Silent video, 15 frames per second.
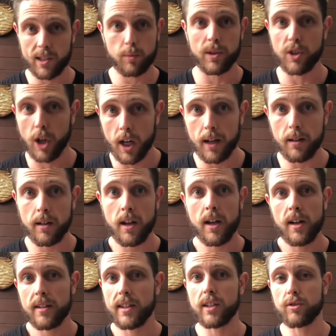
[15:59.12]
we diet,
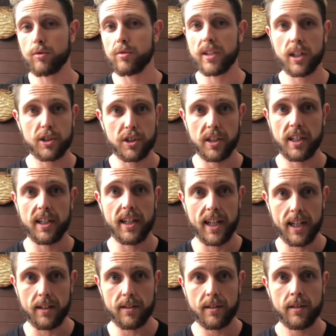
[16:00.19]
there's a reduction in
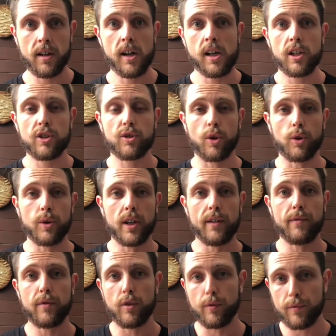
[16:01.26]
NEAT. So
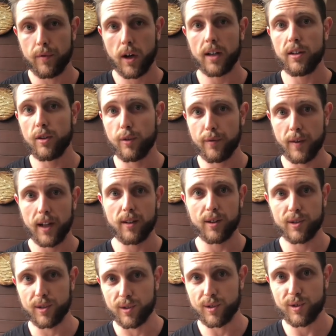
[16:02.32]
if you find that your fat
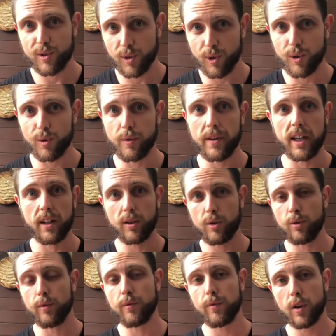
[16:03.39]
loss has stalled, then it
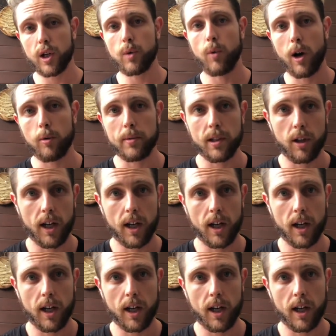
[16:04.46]
could very well be